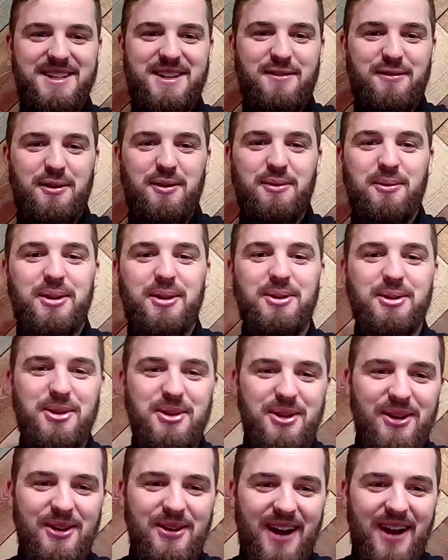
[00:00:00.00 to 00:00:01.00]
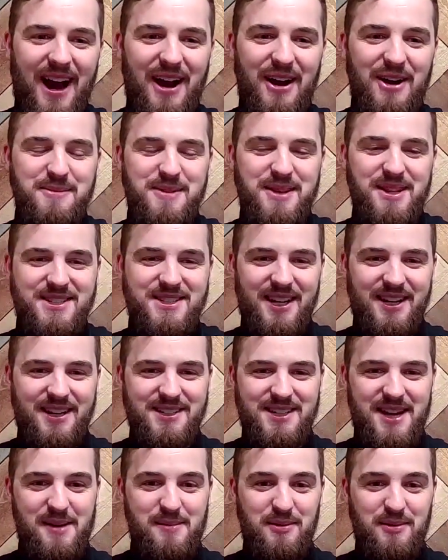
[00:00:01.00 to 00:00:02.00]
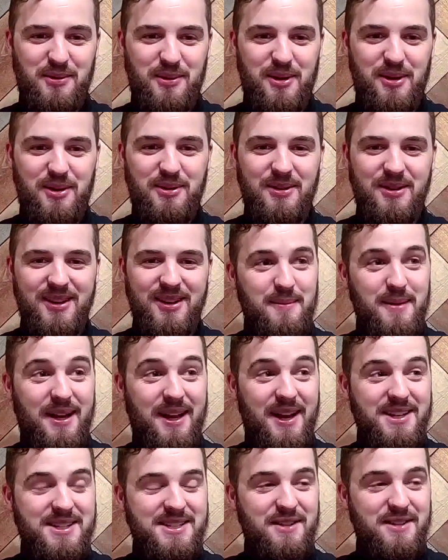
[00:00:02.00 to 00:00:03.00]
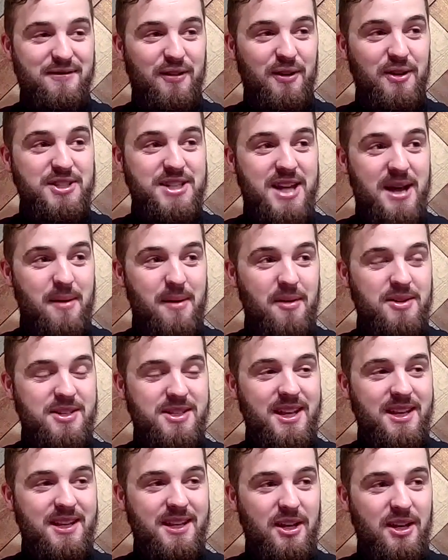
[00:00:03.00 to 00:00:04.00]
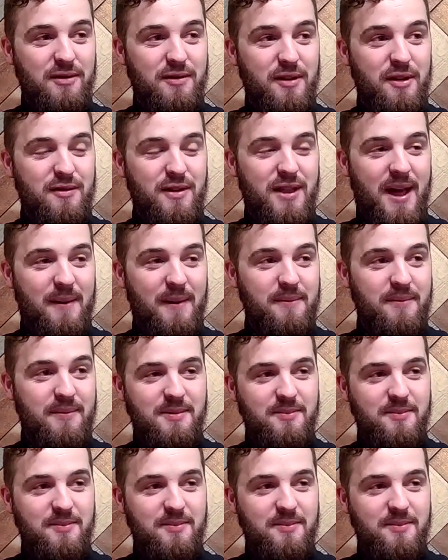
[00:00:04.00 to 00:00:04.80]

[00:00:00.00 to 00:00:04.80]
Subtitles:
a different recruiter hired me the second time through, because the first time I was getting interviewed for that